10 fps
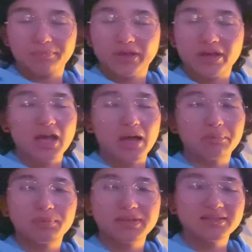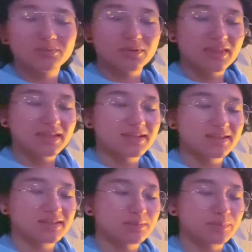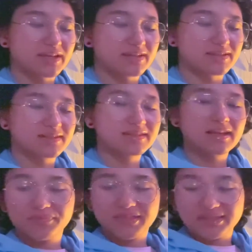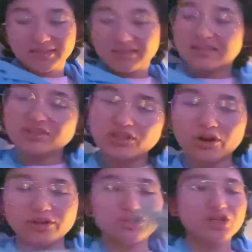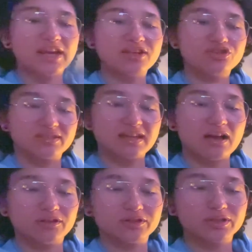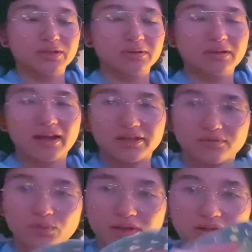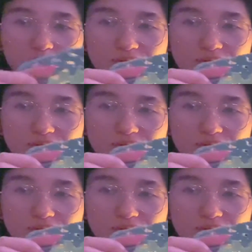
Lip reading: cup piece with this, because this yarn changes color kind of quickly,